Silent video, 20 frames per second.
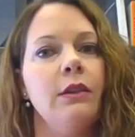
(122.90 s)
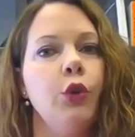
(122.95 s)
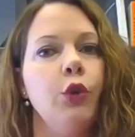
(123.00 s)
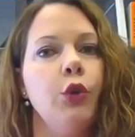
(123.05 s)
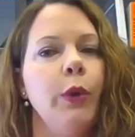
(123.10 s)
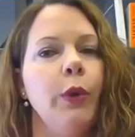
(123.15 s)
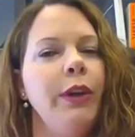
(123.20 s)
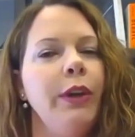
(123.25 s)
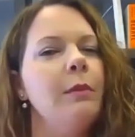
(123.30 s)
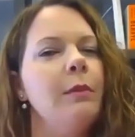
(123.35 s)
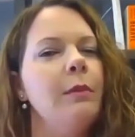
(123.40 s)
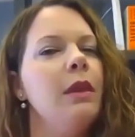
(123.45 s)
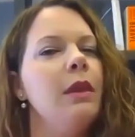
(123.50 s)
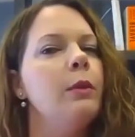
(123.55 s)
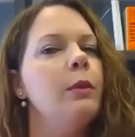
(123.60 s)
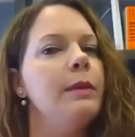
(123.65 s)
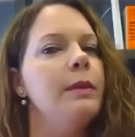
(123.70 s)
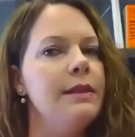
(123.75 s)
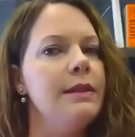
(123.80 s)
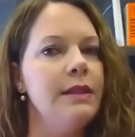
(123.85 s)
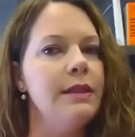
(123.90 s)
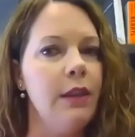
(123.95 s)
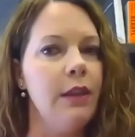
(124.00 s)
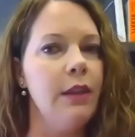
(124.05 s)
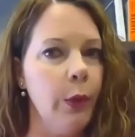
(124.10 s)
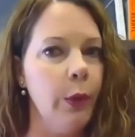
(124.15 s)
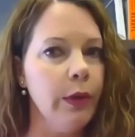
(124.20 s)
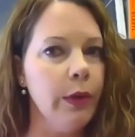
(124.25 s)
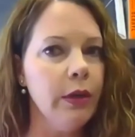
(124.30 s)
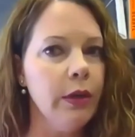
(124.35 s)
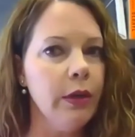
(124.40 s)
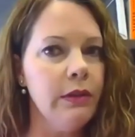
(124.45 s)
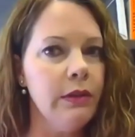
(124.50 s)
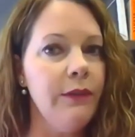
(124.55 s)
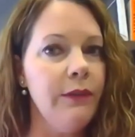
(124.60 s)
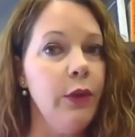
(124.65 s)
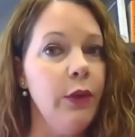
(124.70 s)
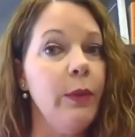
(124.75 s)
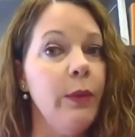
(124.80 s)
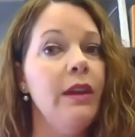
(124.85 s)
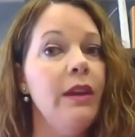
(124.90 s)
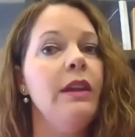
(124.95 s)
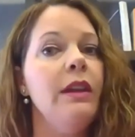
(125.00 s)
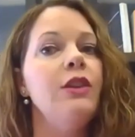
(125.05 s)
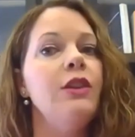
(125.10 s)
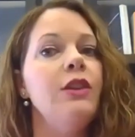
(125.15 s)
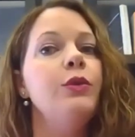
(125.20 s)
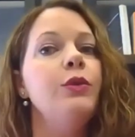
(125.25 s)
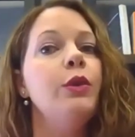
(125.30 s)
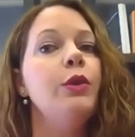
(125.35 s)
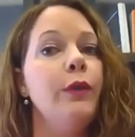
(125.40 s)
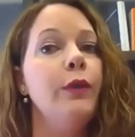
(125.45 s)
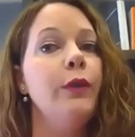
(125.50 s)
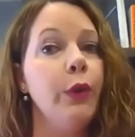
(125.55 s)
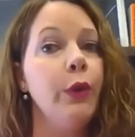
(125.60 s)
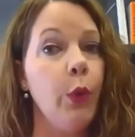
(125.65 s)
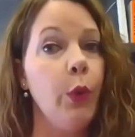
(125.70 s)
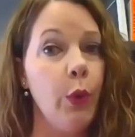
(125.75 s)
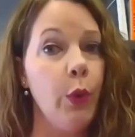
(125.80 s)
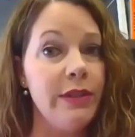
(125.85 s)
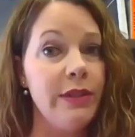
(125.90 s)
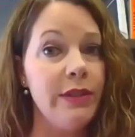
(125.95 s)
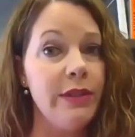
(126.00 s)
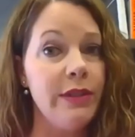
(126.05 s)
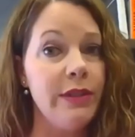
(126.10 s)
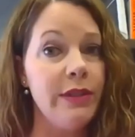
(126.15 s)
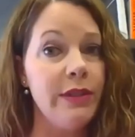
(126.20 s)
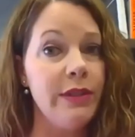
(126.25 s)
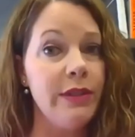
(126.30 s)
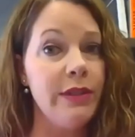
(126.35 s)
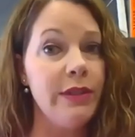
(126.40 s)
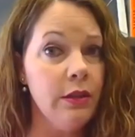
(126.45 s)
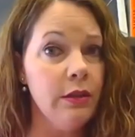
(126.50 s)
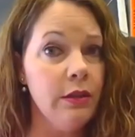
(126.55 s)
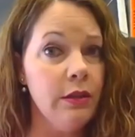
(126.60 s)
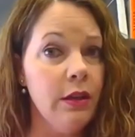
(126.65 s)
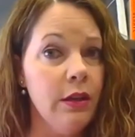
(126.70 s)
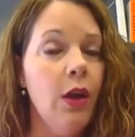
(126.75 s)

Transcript: curriculum a little bit slower, if you will, and do it over the course of the year.